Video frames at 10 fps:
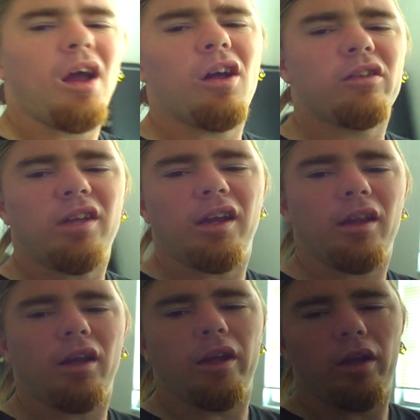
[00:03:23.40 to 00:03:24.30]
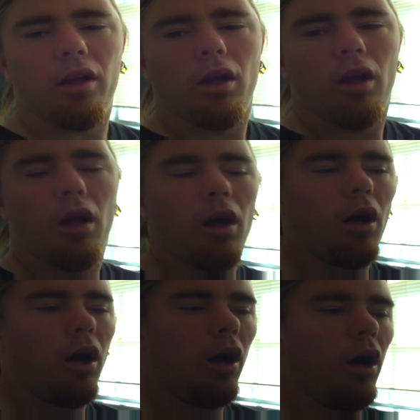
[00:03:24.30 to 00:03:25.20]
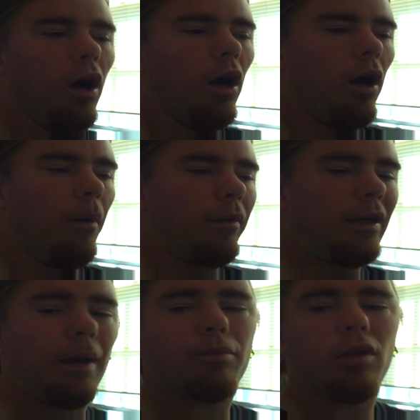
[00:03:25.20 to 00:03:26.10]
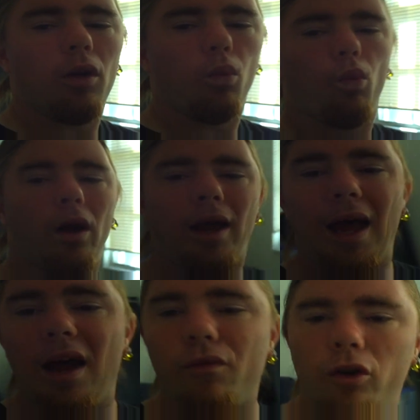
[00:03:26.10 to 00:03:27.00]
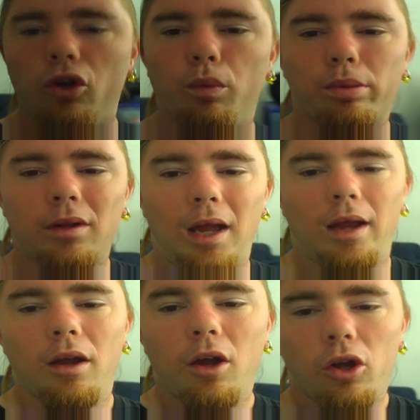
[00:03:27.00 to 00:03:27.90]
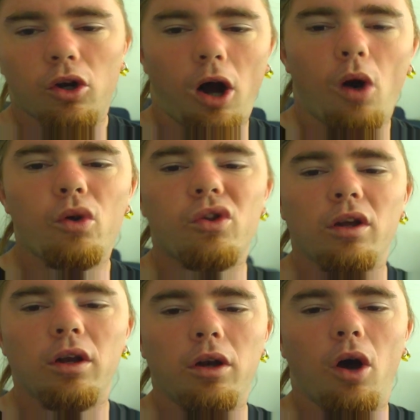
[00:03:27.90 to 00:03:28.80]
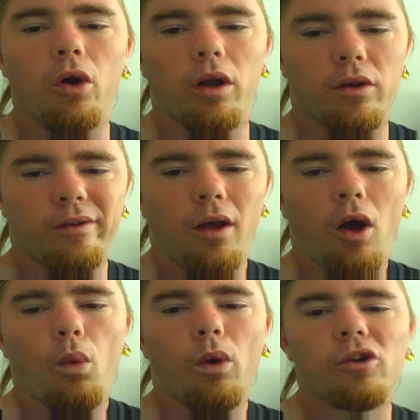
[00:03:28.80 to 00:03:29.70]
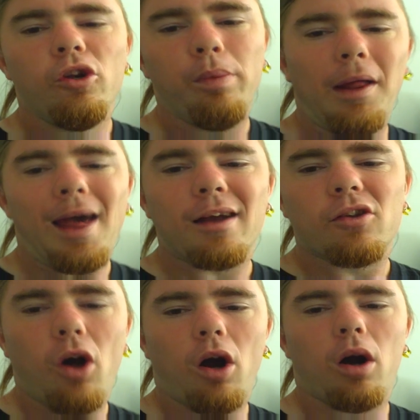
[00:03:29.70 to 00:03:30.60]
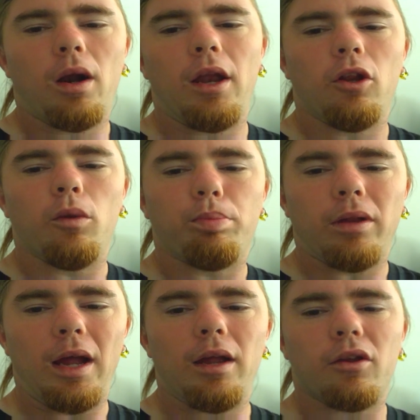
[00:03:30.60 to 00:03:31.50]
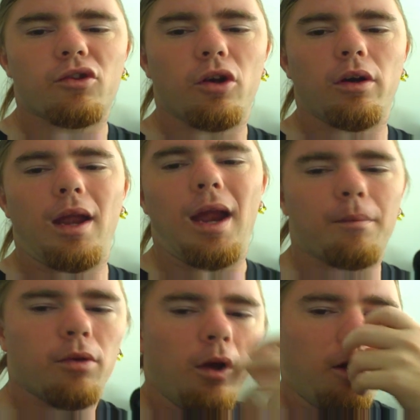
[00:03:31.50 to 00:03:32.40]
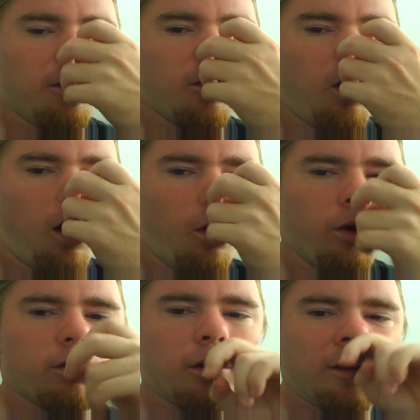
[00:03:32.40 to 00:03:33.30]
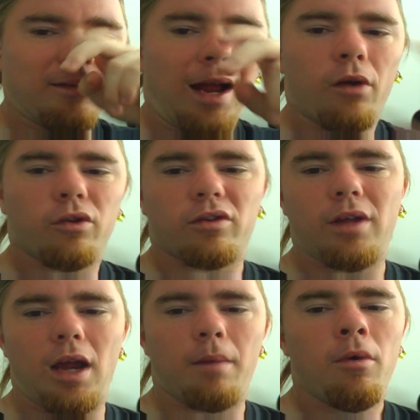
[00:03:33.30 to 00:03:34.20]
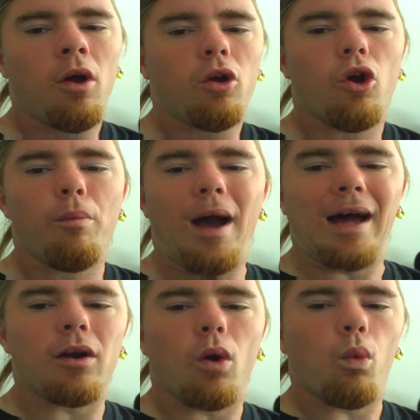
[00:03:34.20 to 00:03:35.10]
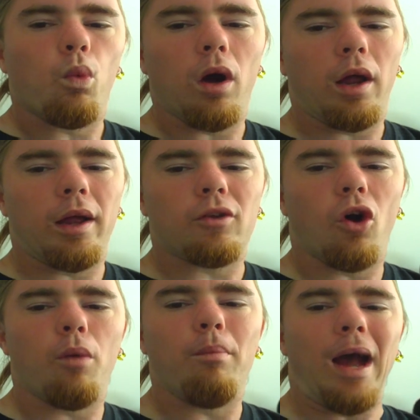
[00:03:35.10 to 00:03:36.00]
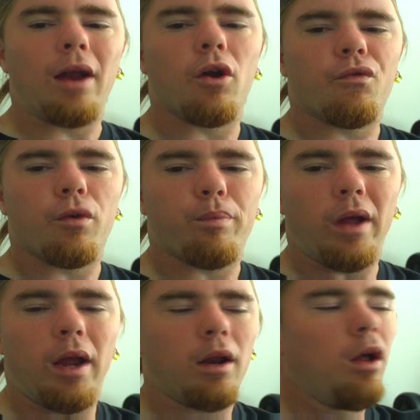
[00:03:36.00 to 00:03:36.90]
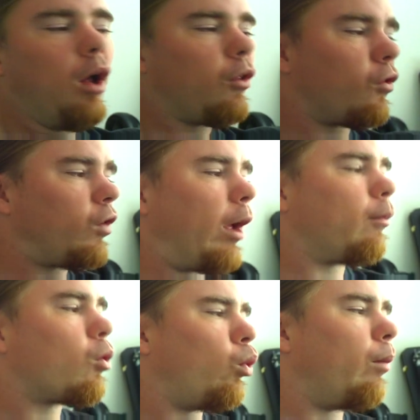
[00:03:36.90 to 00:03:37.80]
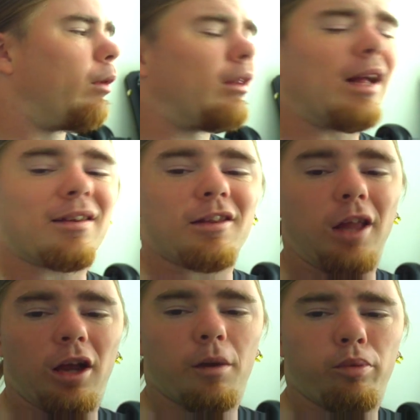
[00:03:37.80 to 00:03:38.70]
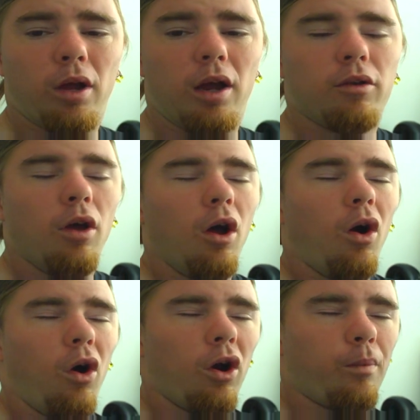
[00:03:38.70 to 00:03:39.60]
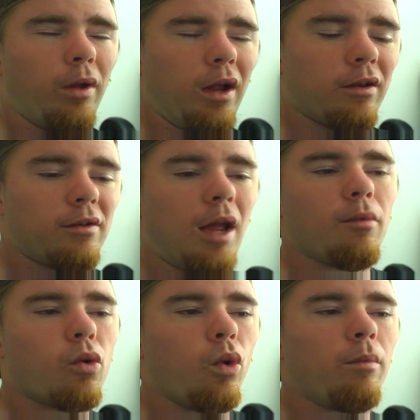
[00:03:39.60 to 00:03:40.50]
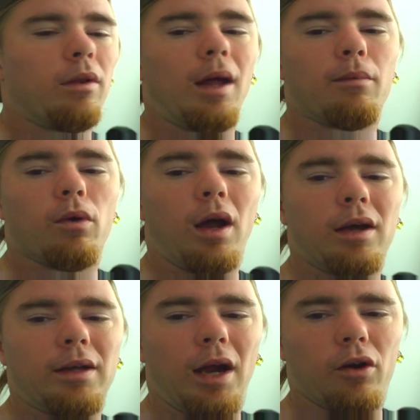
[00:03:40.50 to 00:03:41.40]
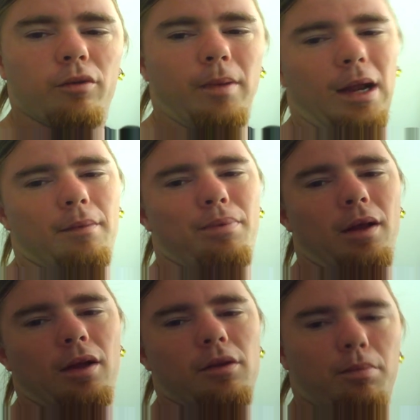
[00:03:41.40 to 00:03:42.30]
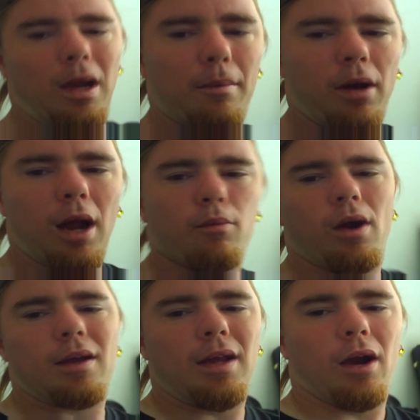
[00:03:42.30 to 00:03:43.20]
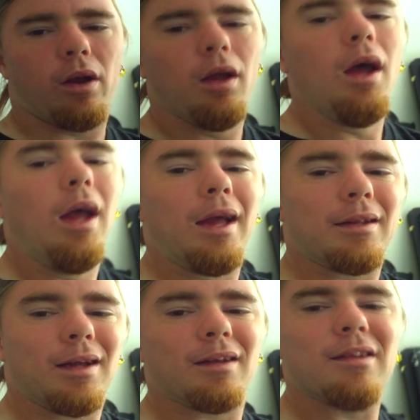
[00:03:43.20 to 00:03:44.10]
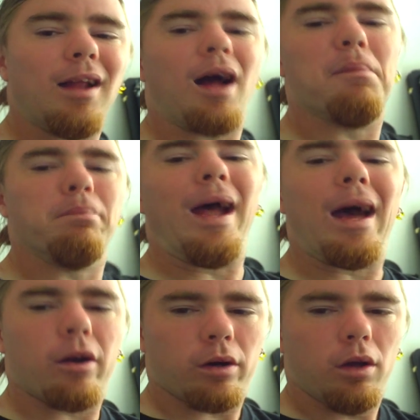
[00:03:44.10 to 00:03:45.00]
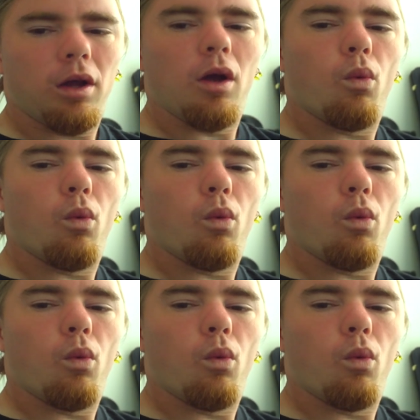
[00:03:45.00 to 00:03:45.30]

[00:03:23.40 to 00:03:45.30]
LTD, Gibson, whatever you play, you're always going to notice, once you play that guitar and you play certain amps, you're always going to sound the same no matter what. It don't matter if you're playing the same equipment that Slayer plays, or you're playing the same equipment that Mariah Carey's band plays, the band behind Mariah Carey. It does not matter.